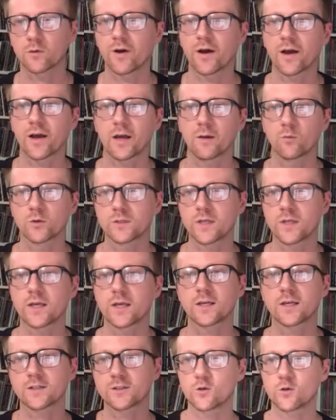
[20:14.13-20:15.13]
vibe. We're
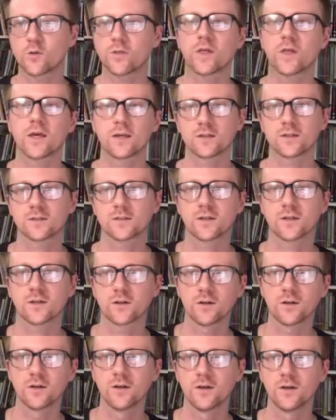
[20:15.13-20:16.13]
taking two things that
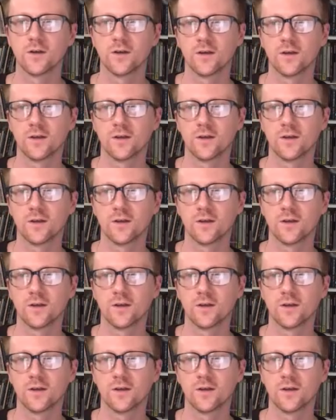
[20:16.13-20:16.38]
are,